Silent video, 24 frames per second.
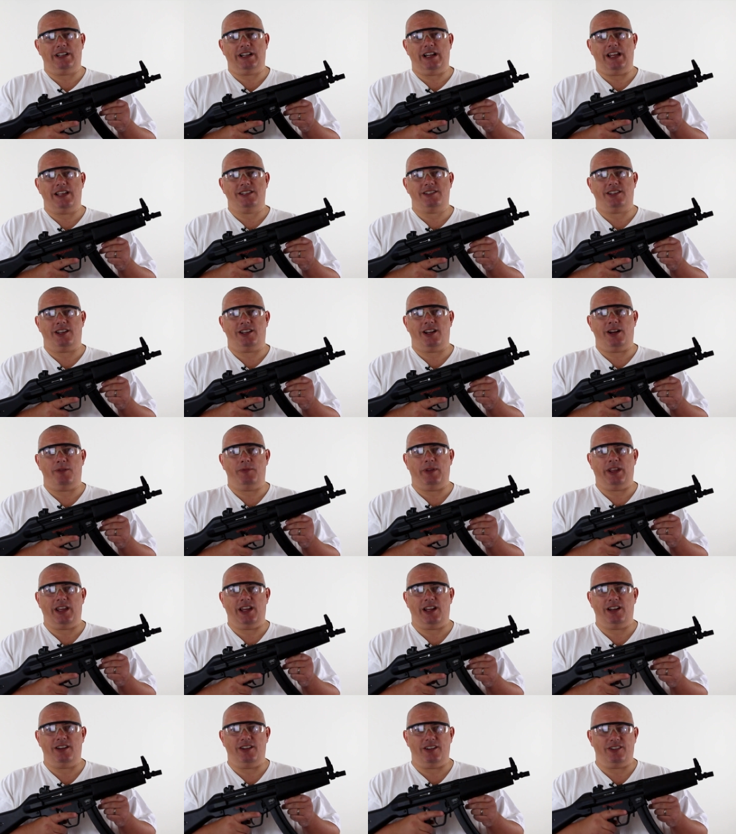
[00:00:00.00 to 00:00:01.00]
at the classic Army
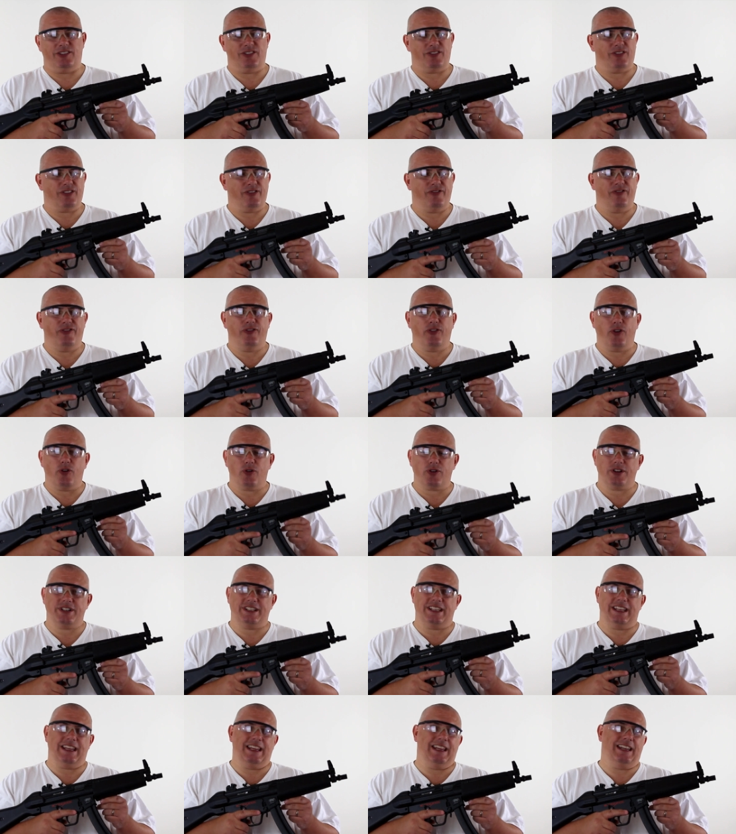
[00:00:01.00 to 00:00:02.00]
catalogue, there are
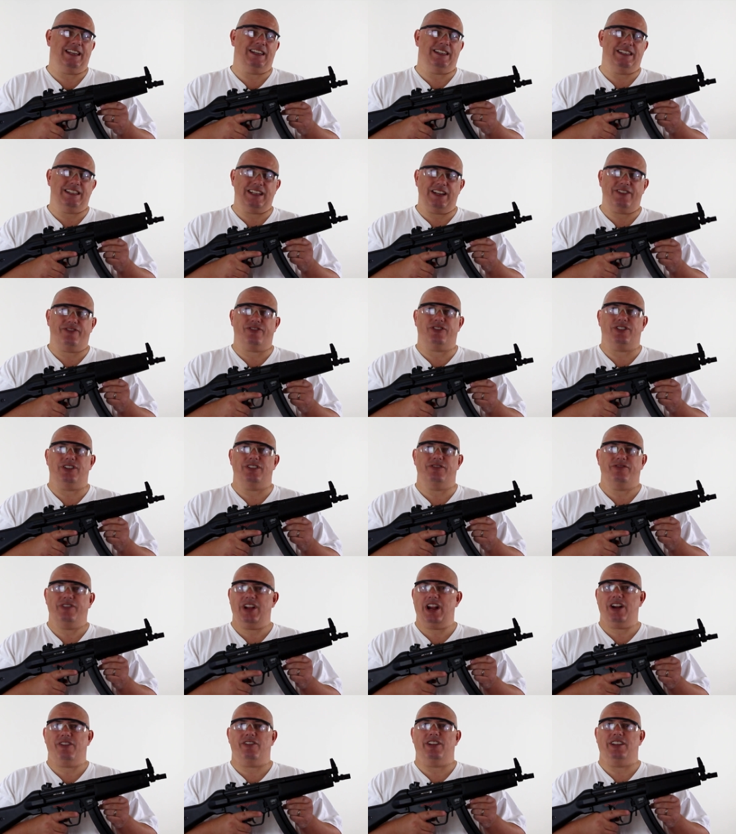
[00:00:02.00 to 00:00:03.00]
14 different
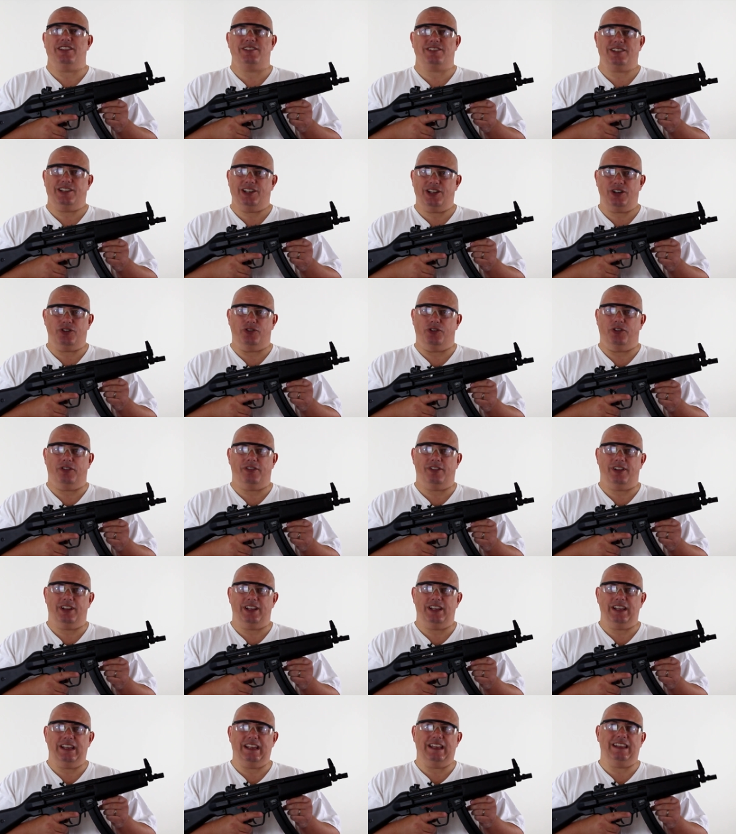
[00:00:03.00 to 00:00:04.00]
variants alone
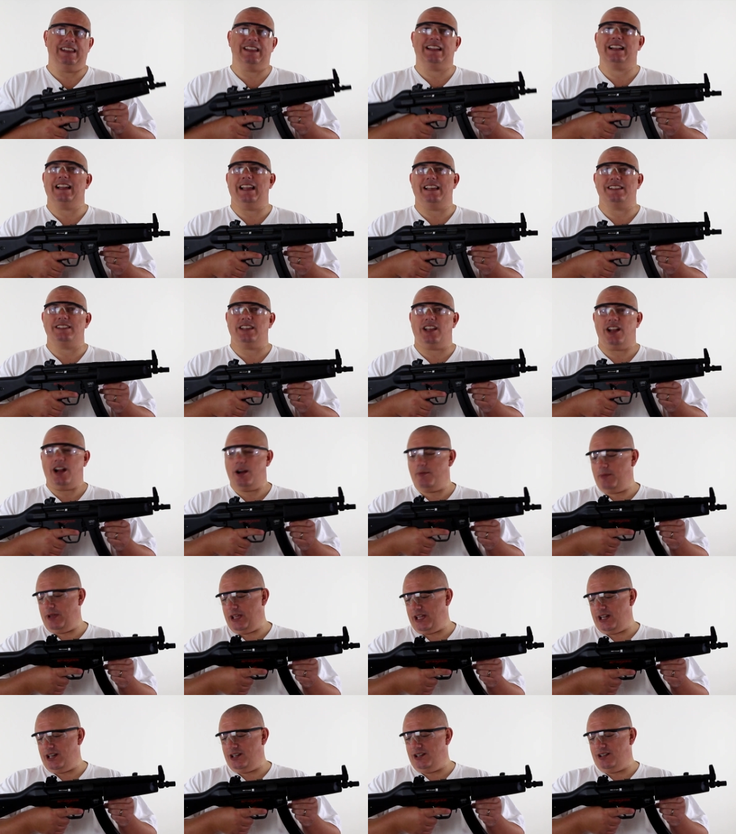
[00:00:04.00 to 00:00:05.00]
in the classic
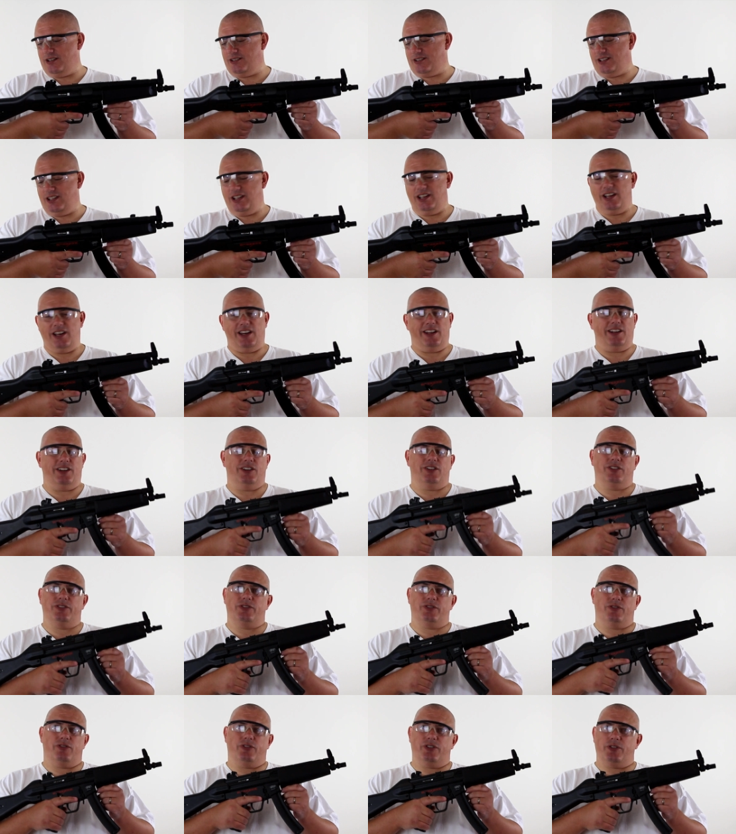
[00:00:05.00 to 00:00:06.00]
Army catalogue. And
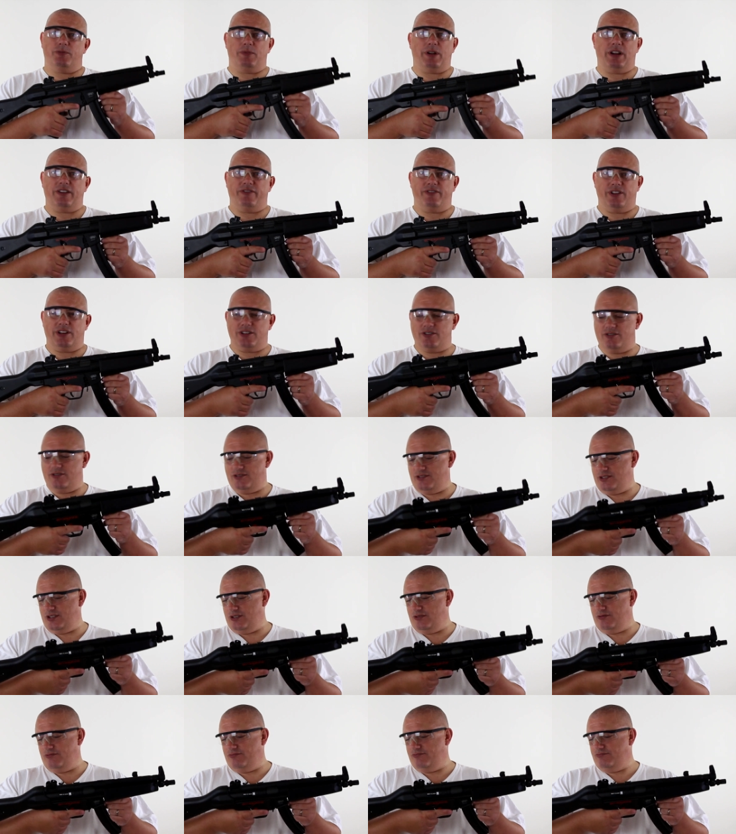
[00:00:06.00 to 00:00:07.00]
another other manufacturers
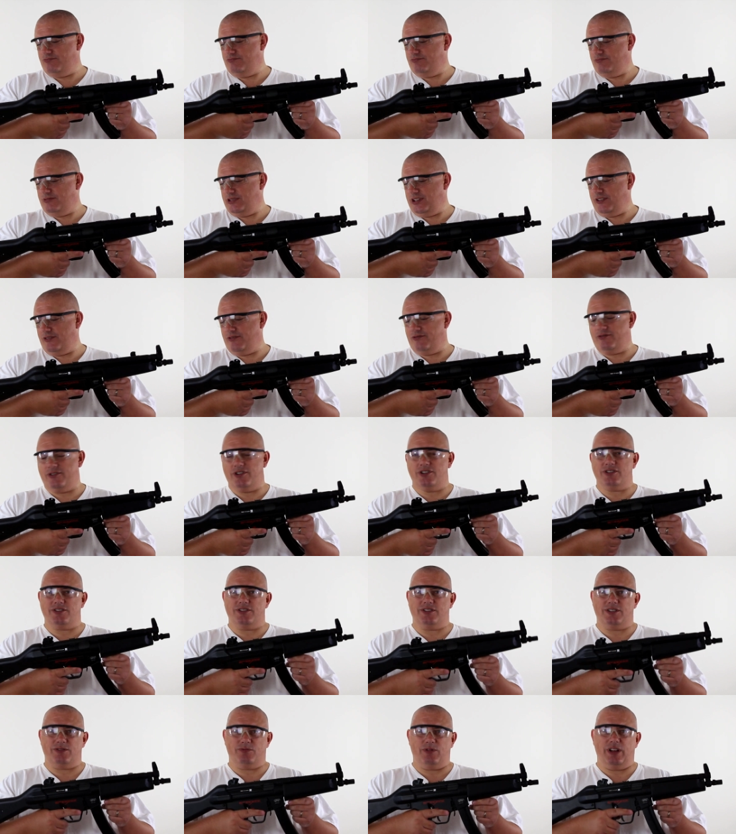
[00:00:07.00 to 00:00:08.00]
do different
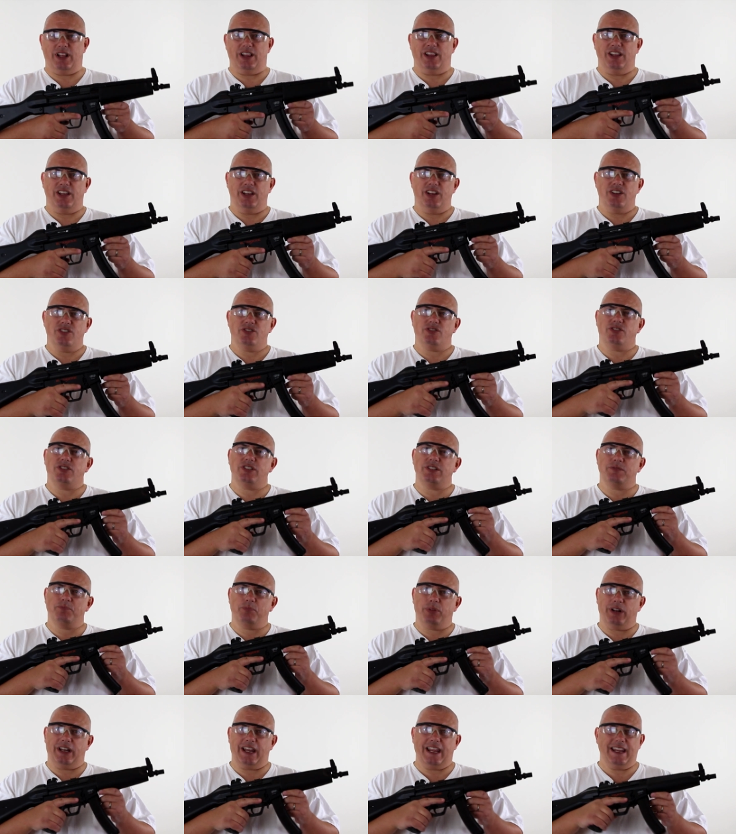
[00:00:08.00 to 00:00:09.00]
versions as well. So there's
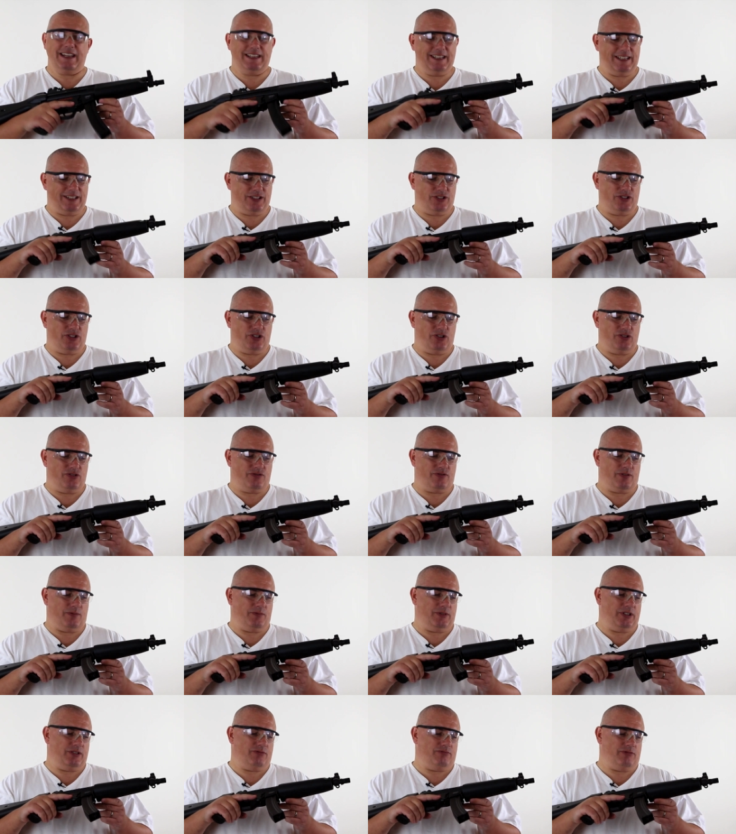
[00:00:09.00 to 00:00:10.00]
plenty to choose
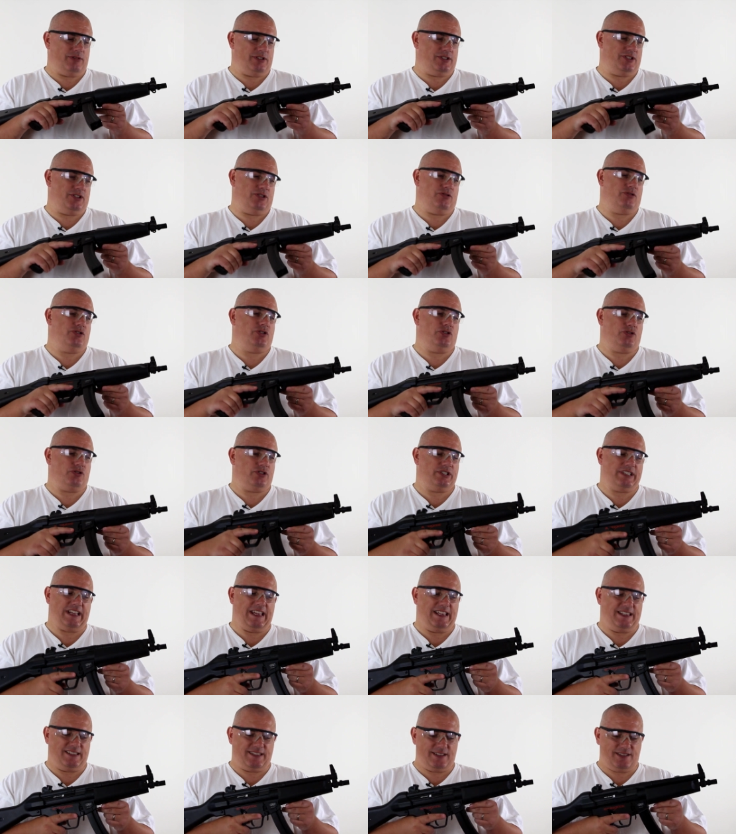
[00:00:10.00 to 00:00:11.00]
from that will suit your
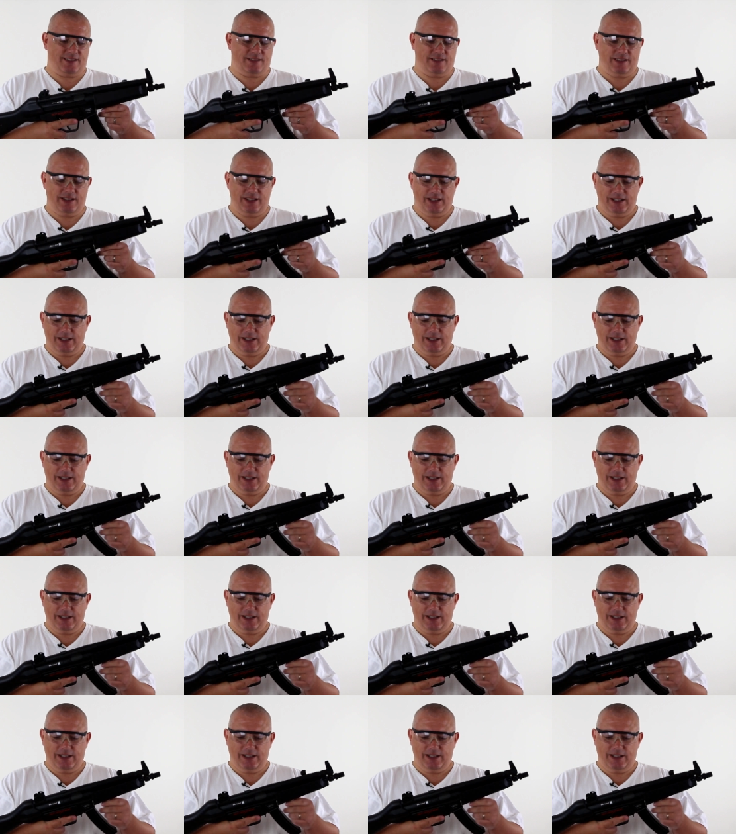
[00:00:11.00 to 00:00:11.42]
tastes.